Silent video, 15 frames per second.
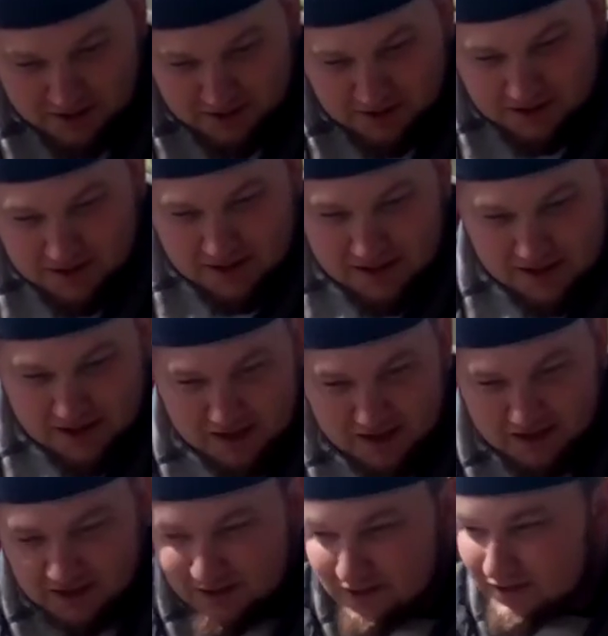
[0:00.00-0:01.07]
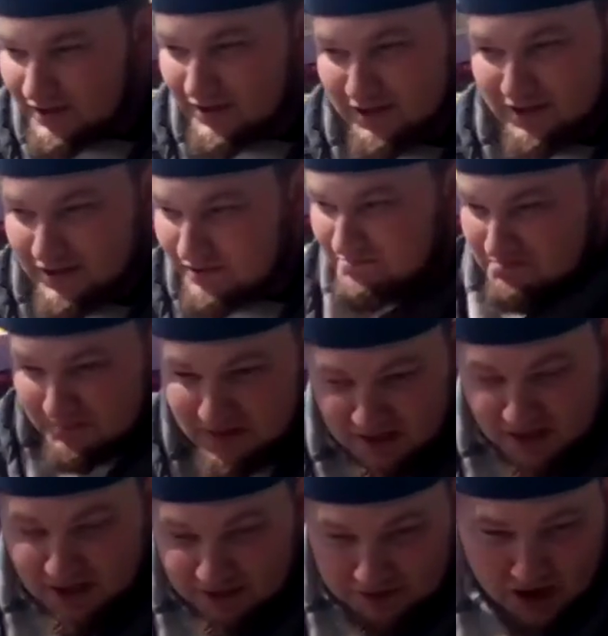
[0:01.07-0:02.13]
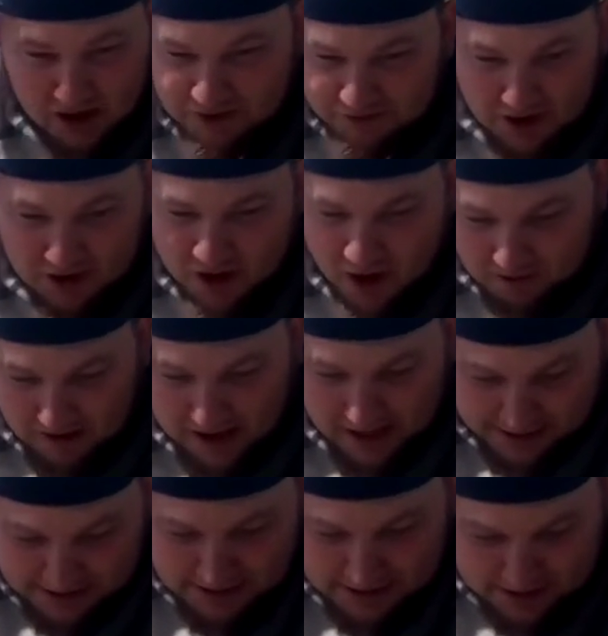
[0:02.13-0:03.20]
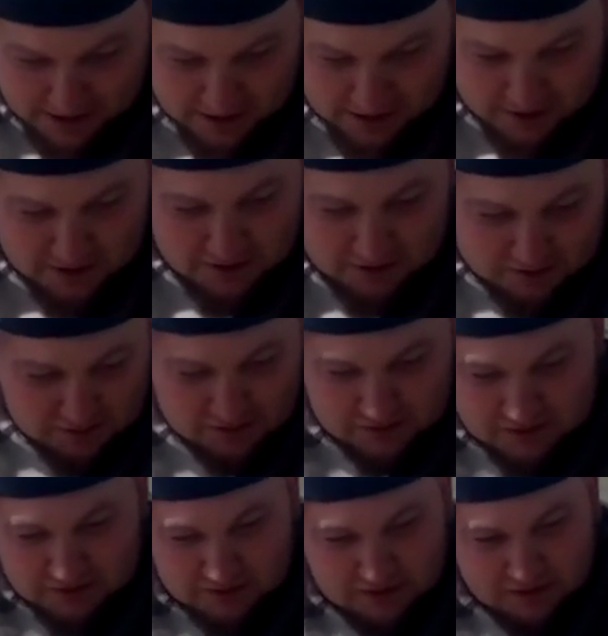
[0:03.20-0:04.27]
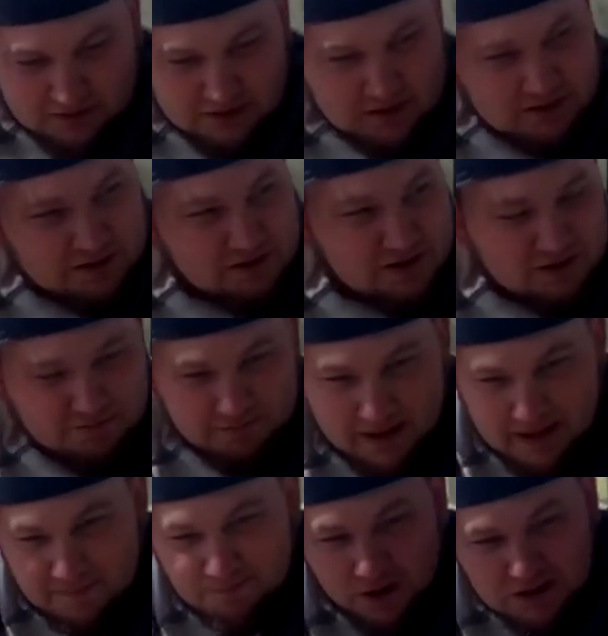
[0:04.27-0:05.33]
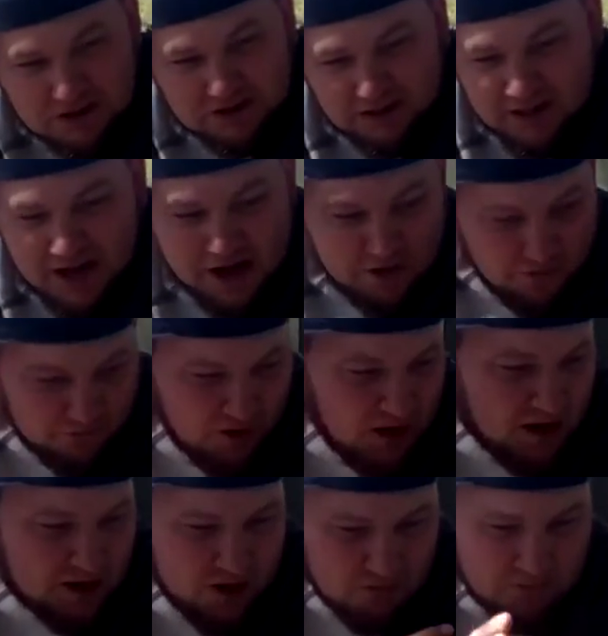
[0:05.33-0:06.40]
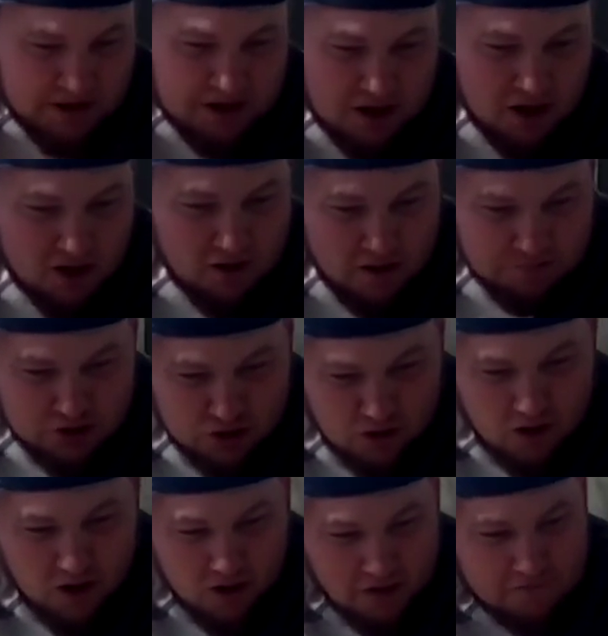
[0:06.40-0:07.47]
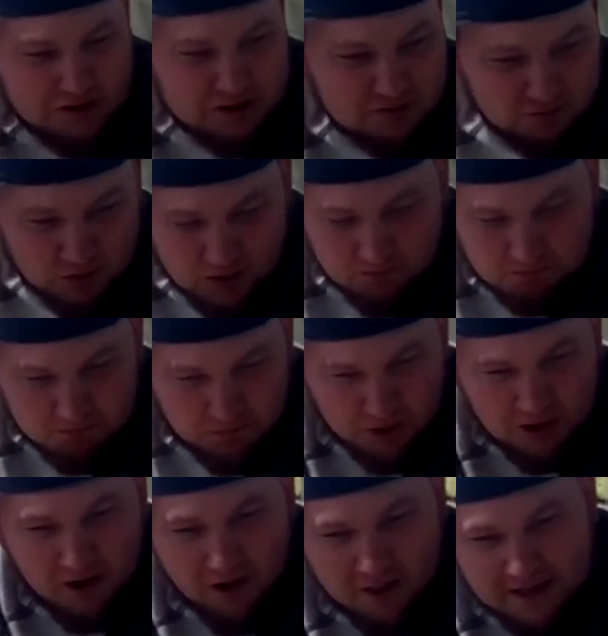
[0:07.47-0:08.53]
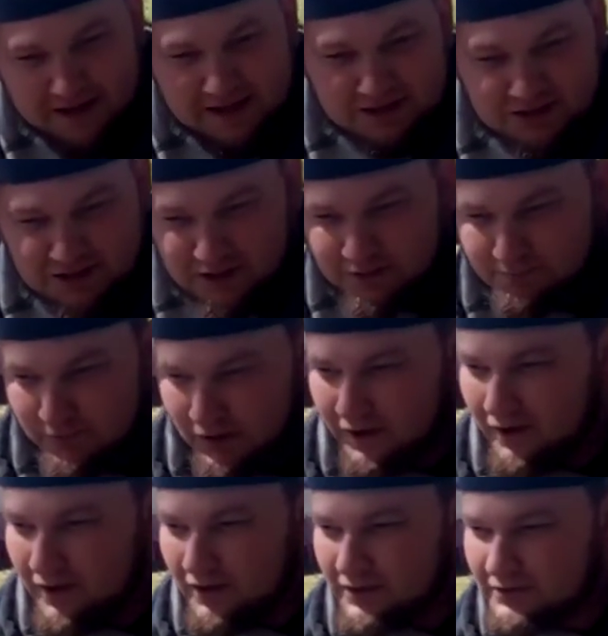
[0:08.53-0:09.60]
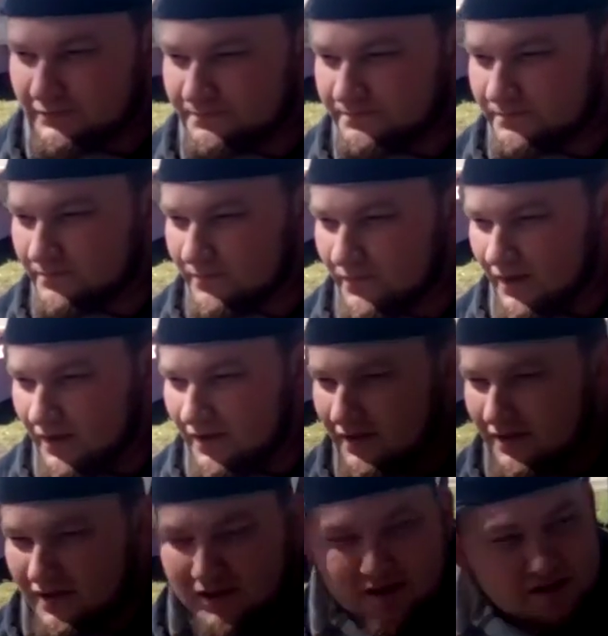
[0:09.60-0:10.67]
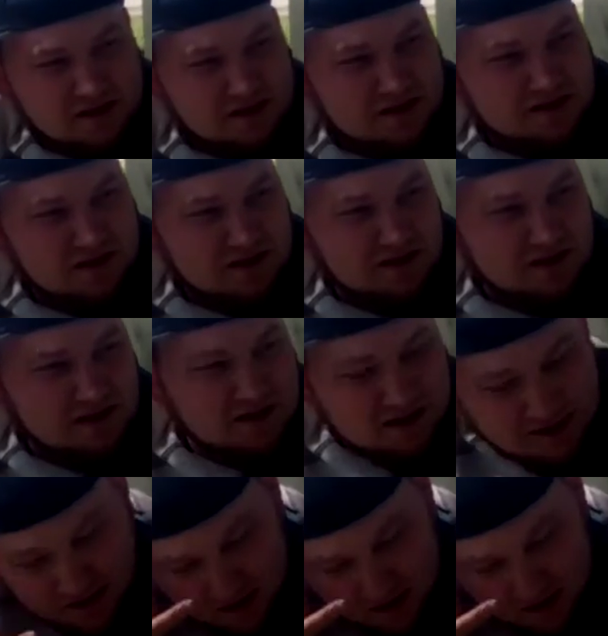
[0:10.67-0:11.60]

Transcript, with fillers: your uncle, your cousin. They're, they're not right. WCE does apologize for offending you. Me personally, Nevada, Reno, I'm sure all of us, we're, we're all against it, but uh. Especially letting them in the bathroom with a kid.